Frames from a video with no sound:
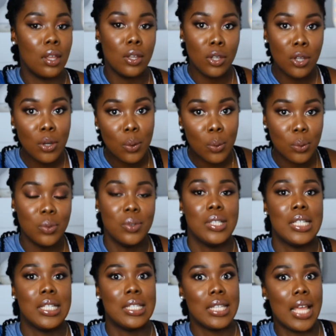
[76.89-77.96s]
You know,
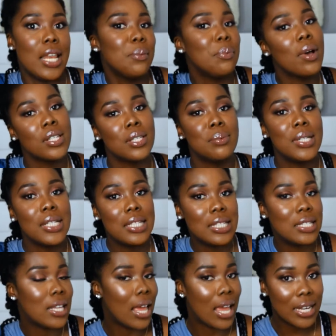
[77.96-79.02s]
the styling
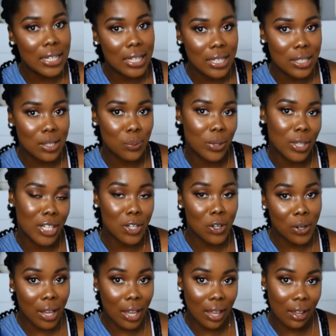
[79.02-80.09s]
possibilities are endless with
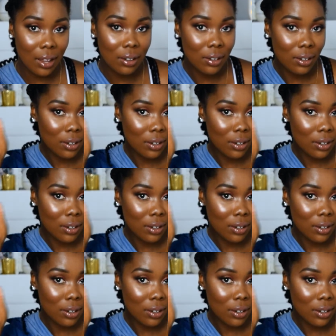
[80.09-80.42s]
long hair.